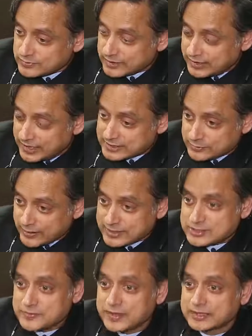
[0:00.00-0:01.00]
that he has a
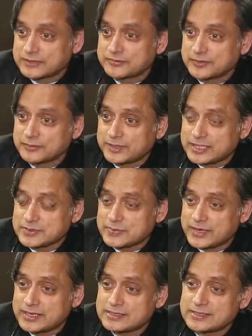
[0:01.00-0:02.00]
right to make the film that he's
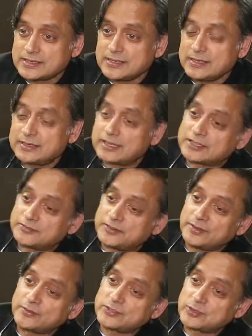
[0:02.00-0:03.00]
made, that the
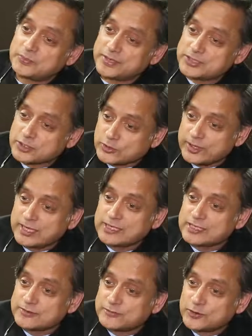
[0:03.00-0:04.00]
film should be
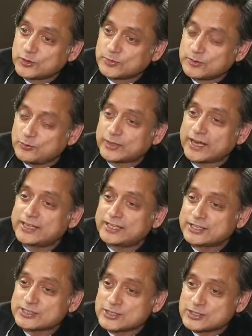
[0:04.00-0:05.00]
screened and viewed before
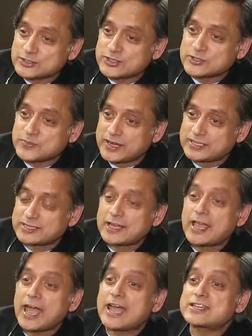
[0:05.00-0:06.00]
any decision is made
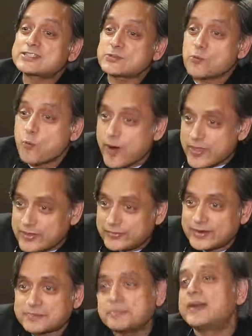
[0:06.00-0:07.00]
as to
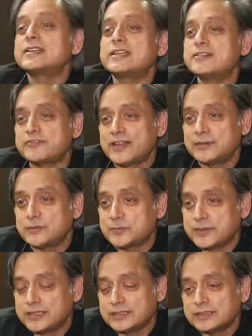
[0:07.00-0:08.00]
whether it might inflame
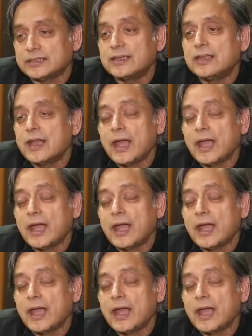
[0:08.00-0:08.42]
opinion.